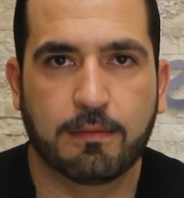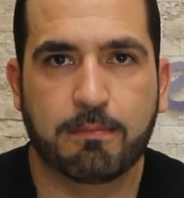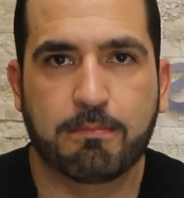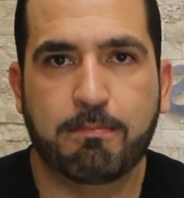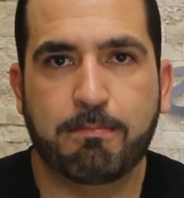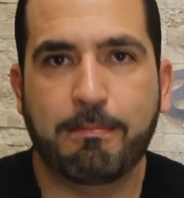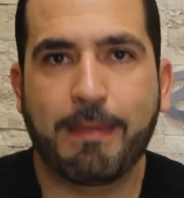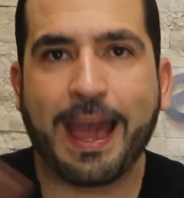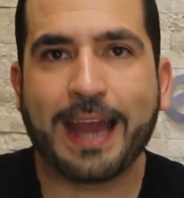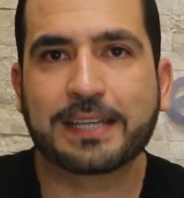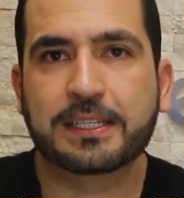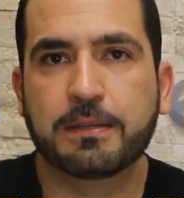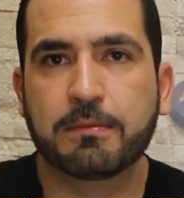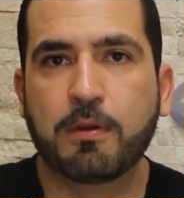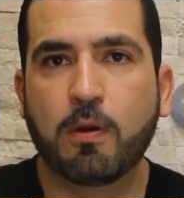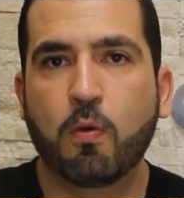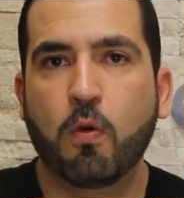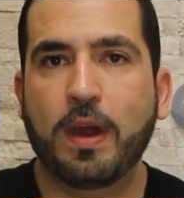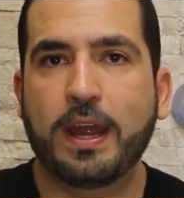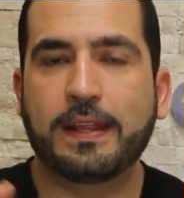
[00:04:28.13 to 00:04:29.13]

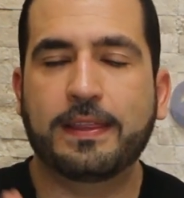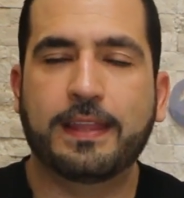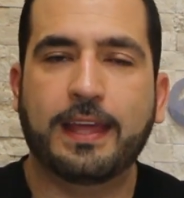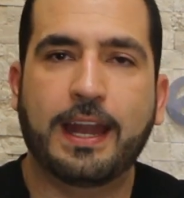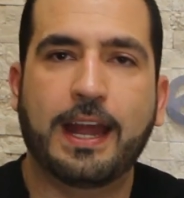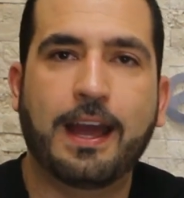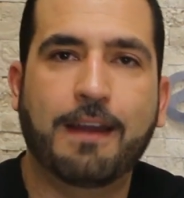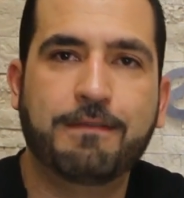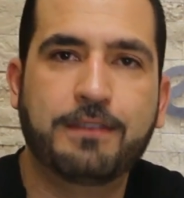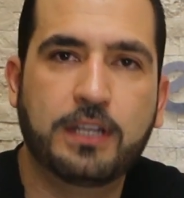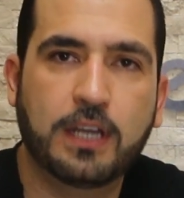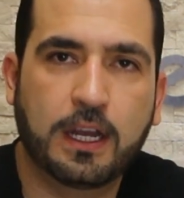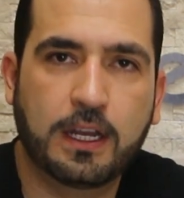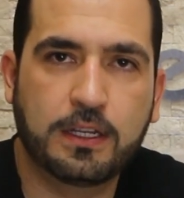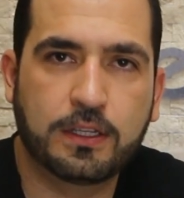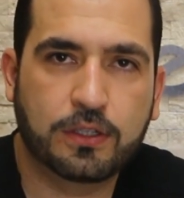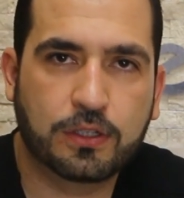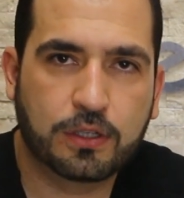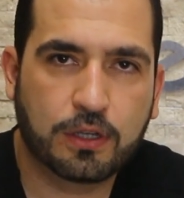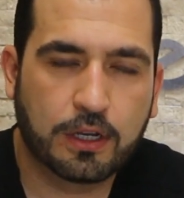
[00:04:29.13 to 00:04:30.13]
Maximum weight that I've
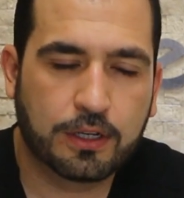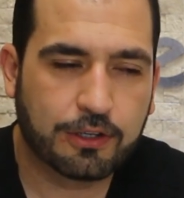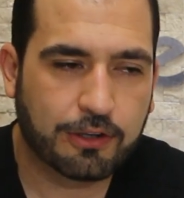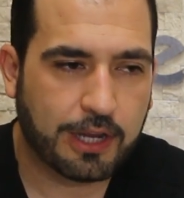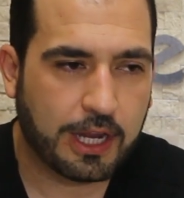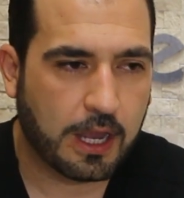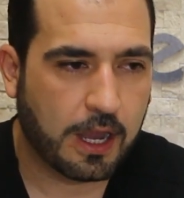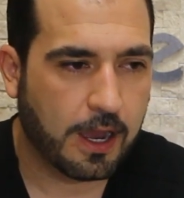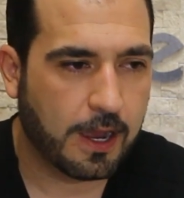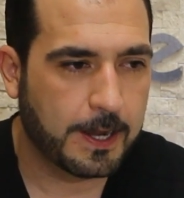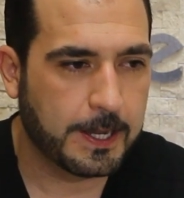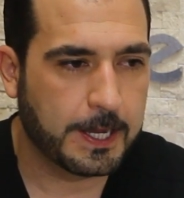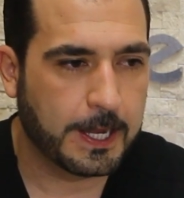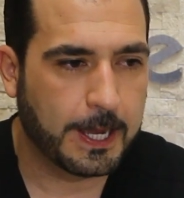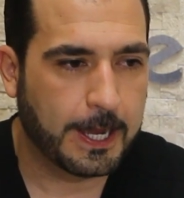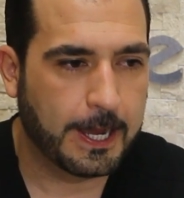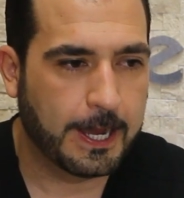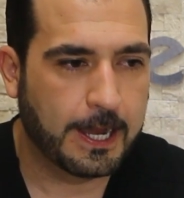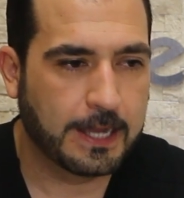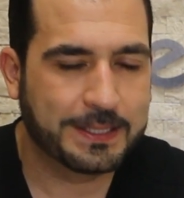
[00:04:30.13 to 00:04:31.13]
done surgery on,
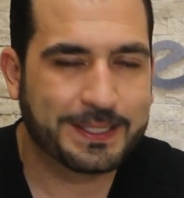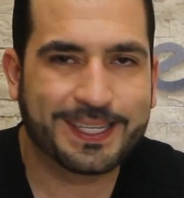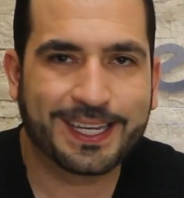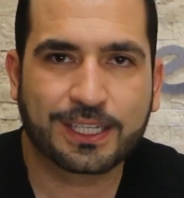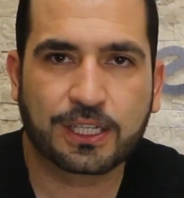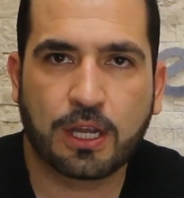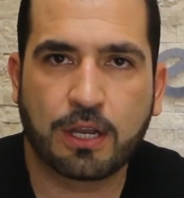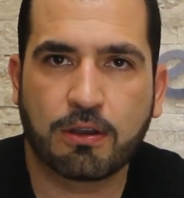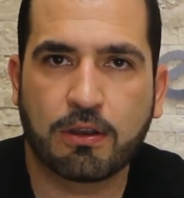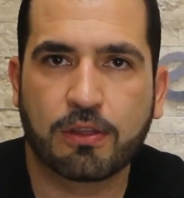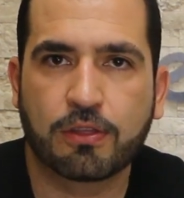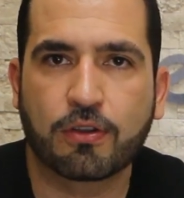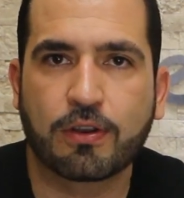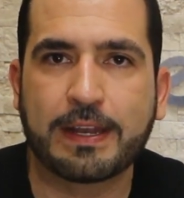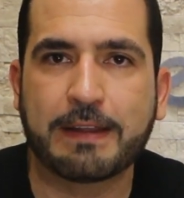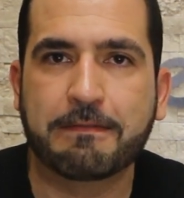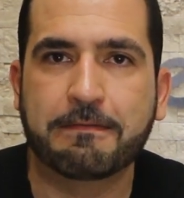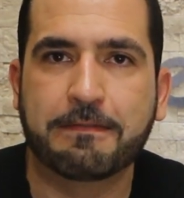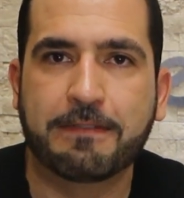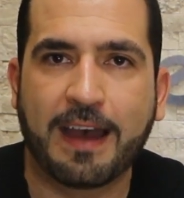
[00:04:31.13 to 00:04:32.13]

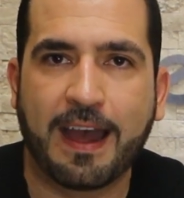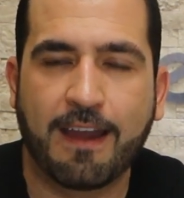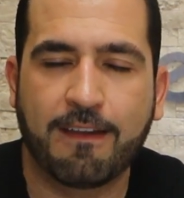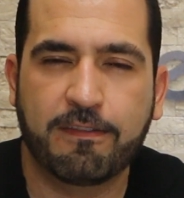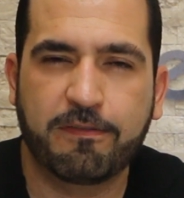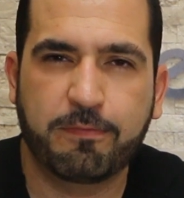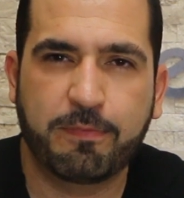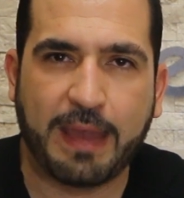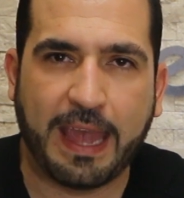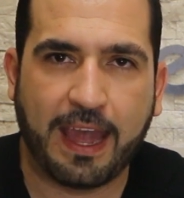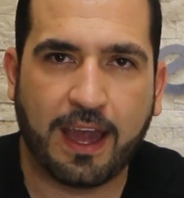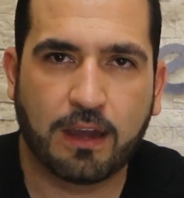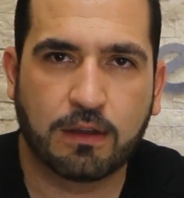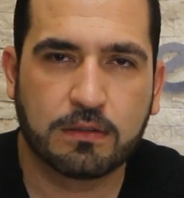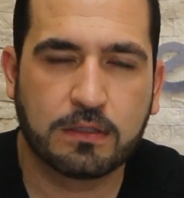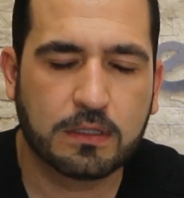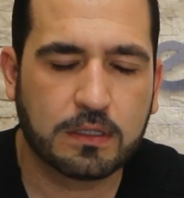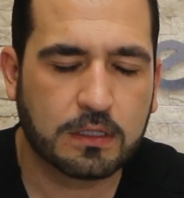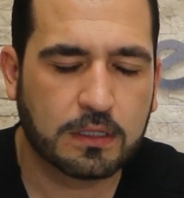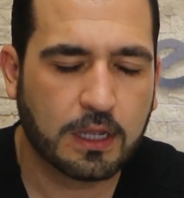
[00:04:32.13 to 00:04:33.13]
635
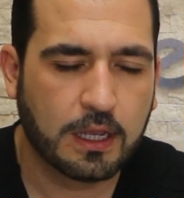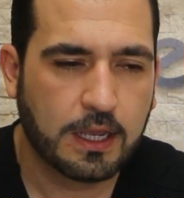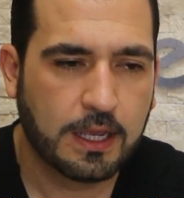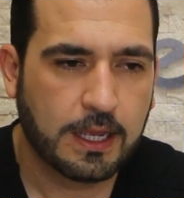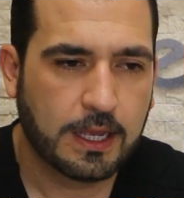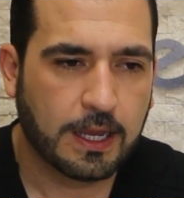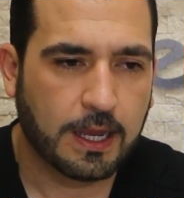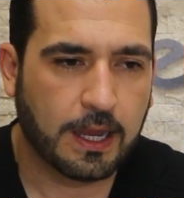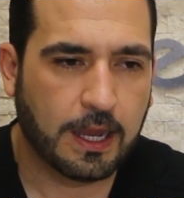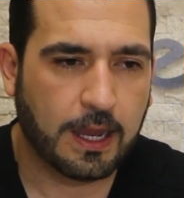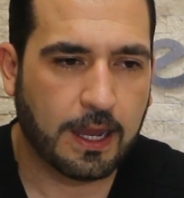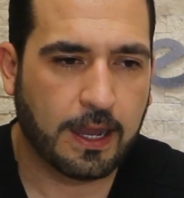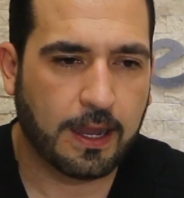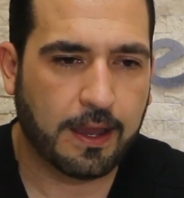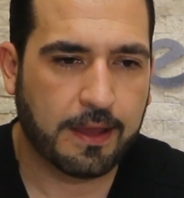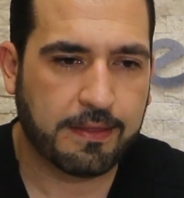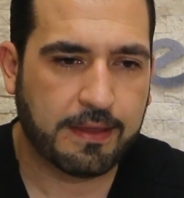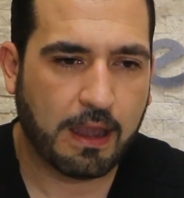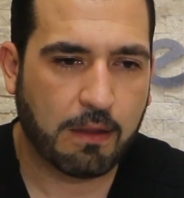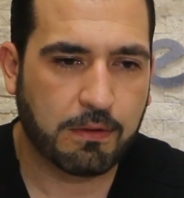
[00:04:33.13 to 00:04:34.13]
pounds.
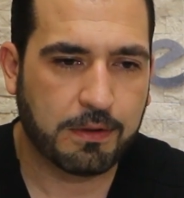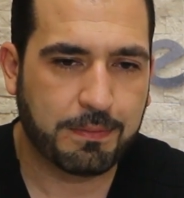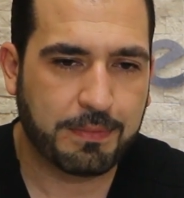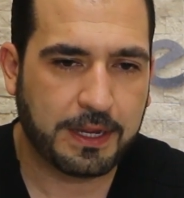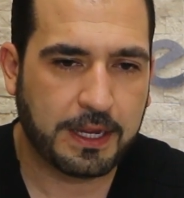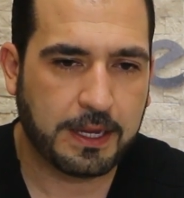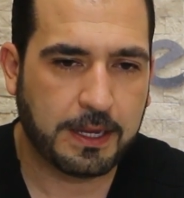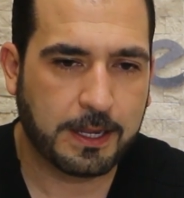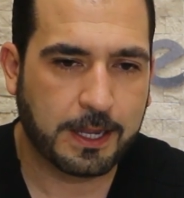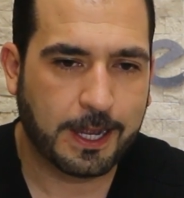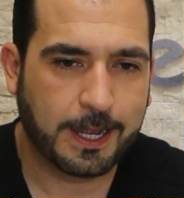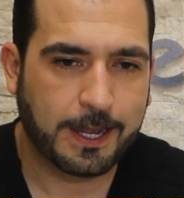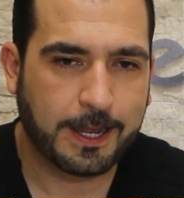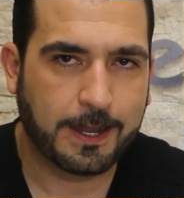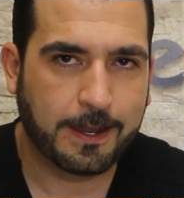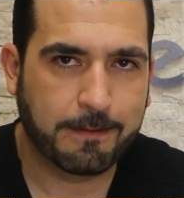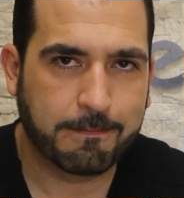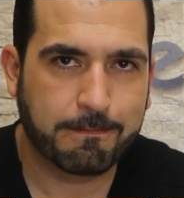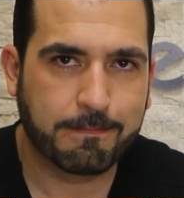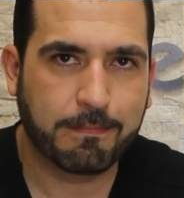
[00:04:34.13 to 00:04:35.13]
That would be
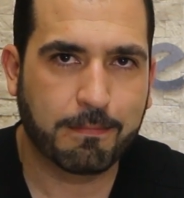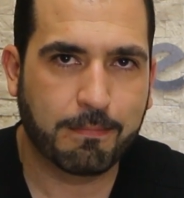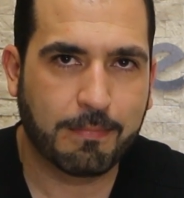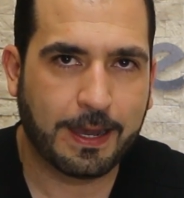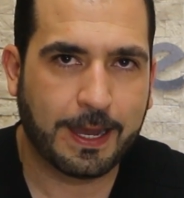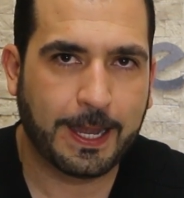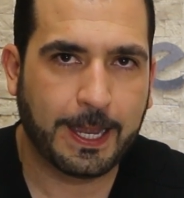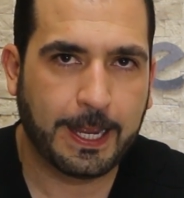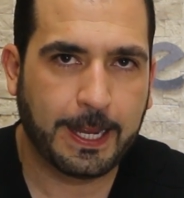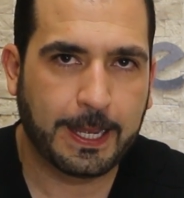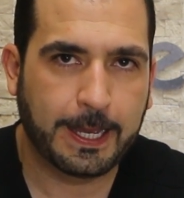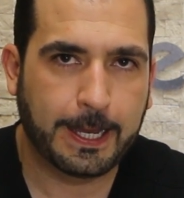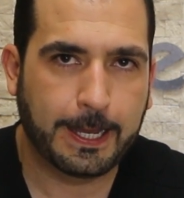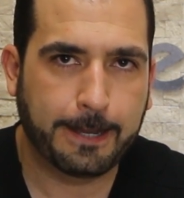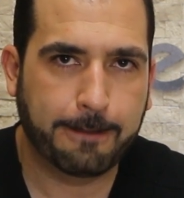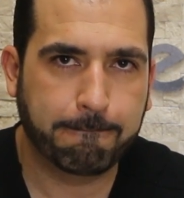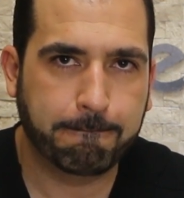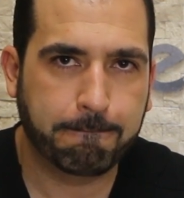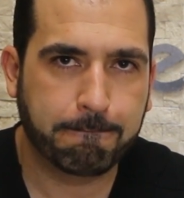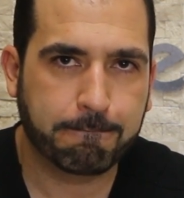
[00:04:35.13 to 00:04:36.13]

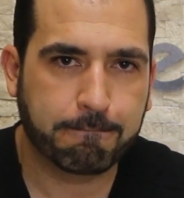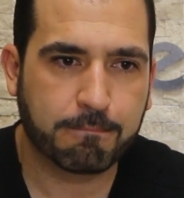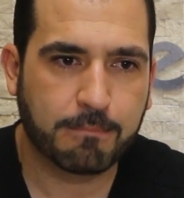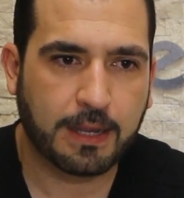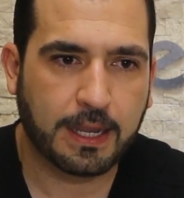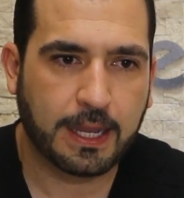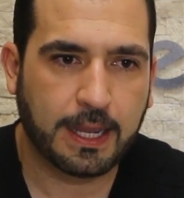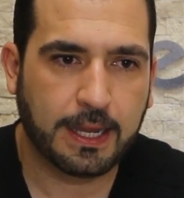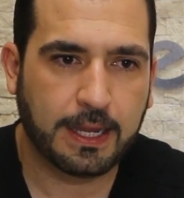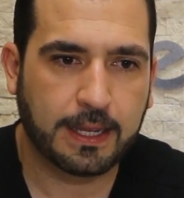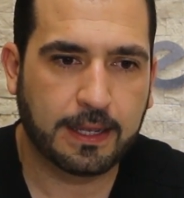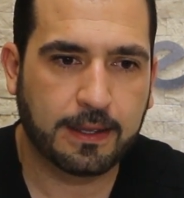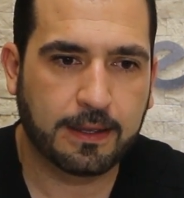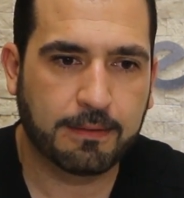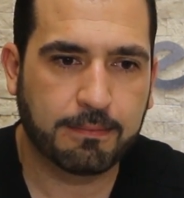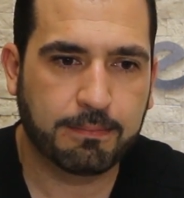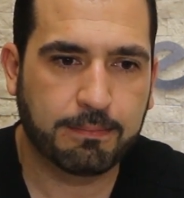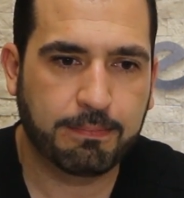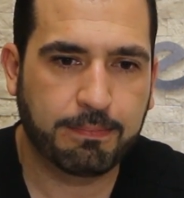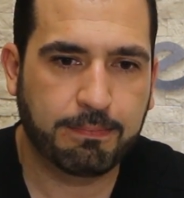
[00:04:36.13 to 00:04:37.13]

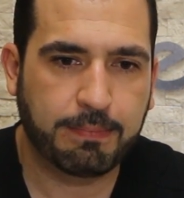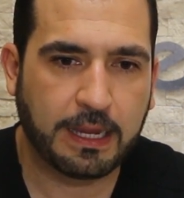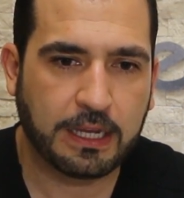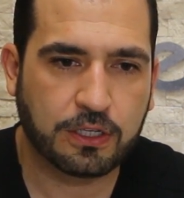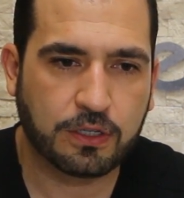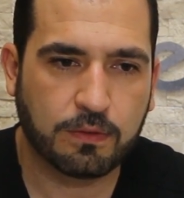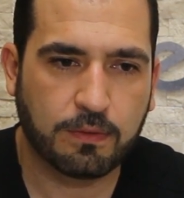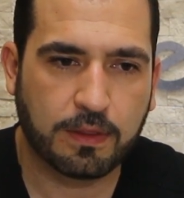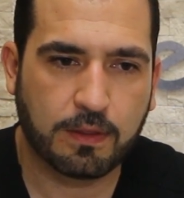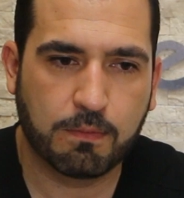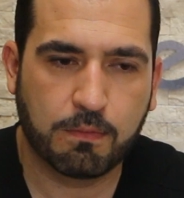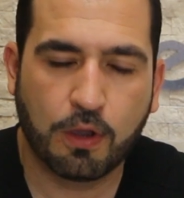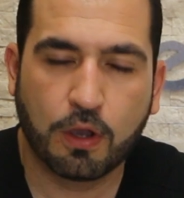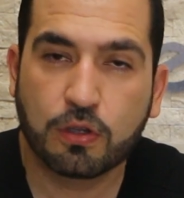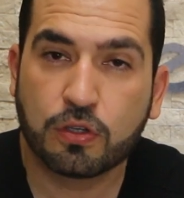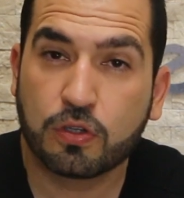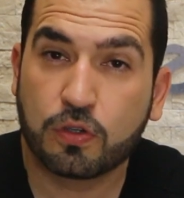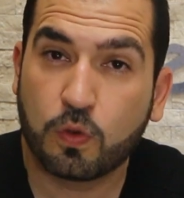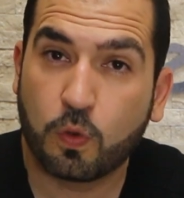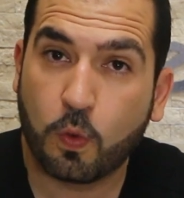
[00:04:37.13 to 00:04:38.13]
my patient with the
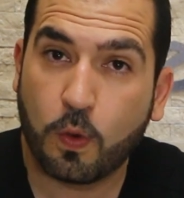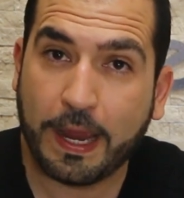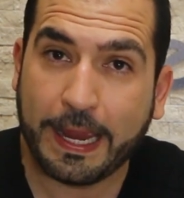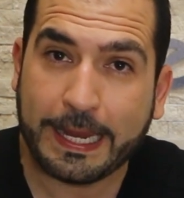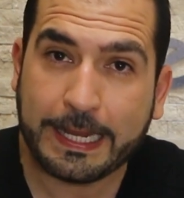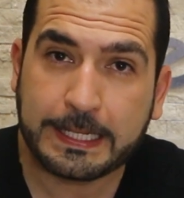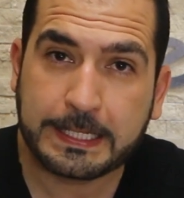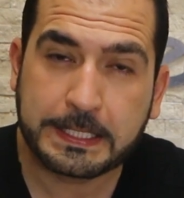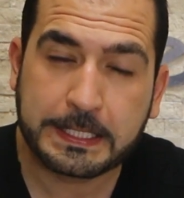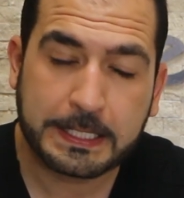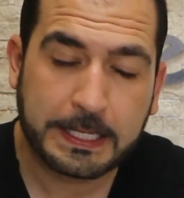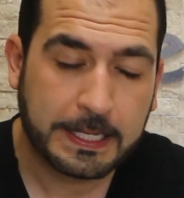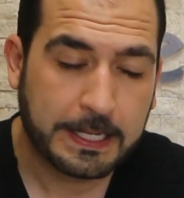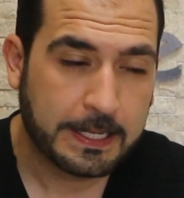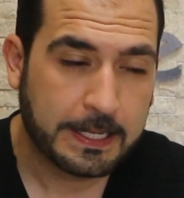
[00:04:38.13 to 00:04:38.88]
most weight.